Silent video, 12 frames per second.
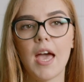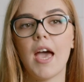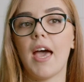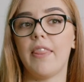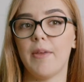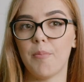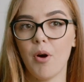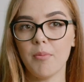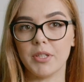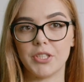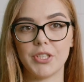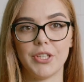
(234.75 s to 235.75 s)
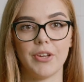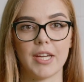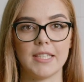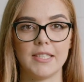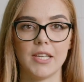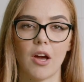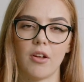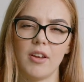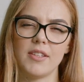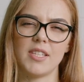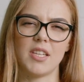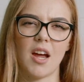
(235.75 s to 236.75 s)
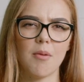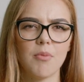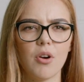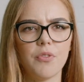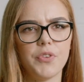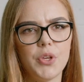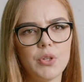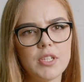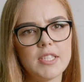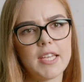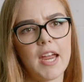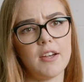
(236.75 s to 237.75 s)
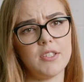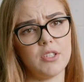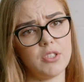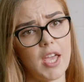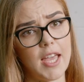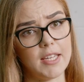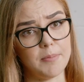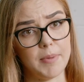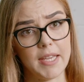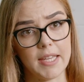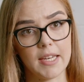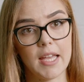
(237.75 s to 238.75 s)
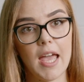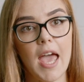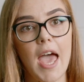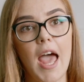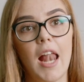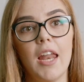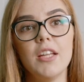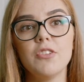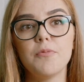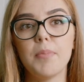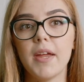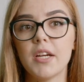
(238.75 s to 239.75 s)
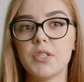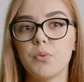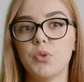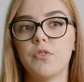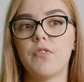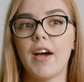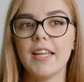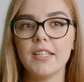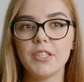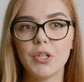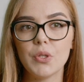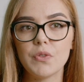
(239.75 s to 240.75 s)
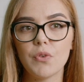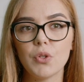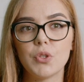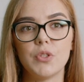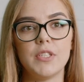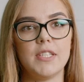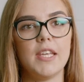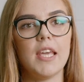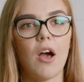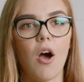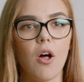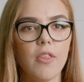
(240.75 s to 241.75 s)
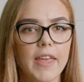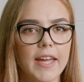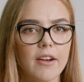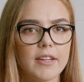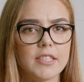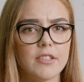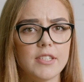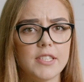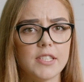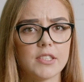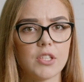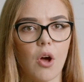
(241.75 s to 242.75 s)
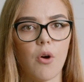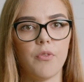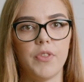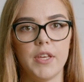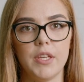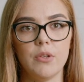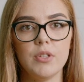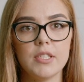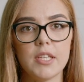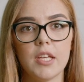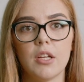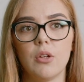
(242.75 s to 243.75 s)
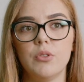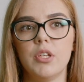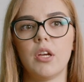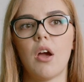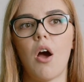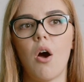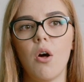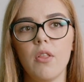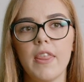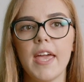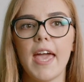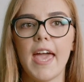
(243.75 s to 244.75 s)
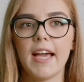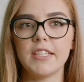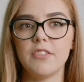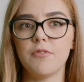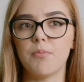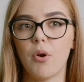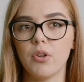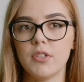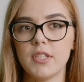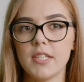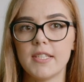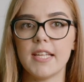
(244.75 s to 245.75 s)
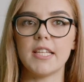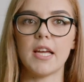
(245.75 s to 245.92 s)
At the moment, you can see only the number of units garrisoned at a beacon. A lot of players would find it useful to see all the characteristics of the units, including all the active bonuses that